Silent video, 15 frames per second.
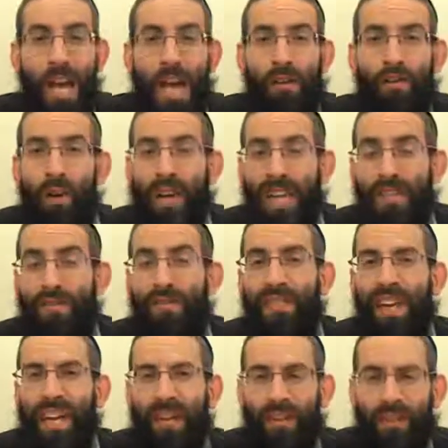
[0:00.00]
If one has
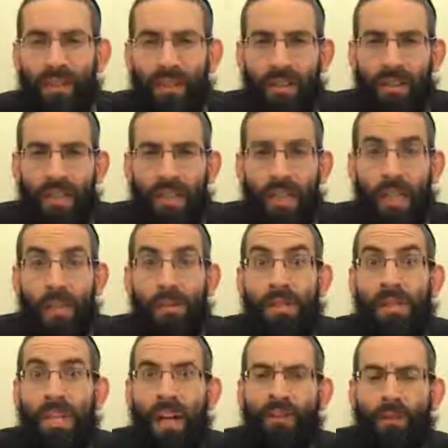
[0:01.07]
fear, he
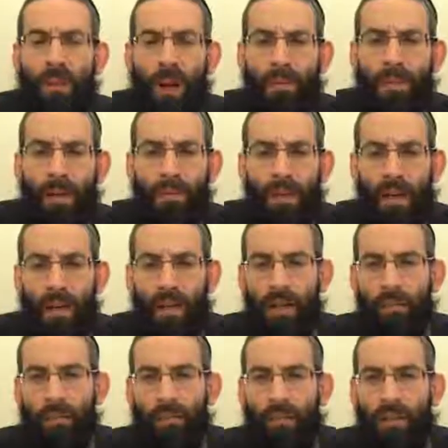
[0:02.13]
himself will become a Talmid
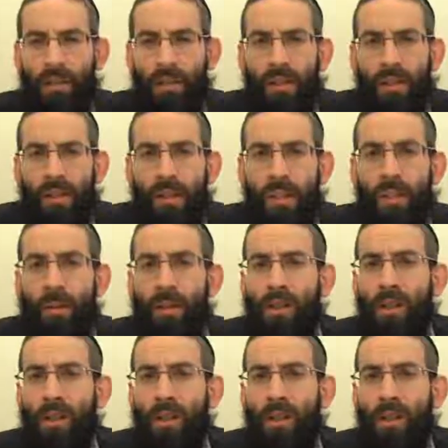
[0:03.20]
Chacham. The Gemara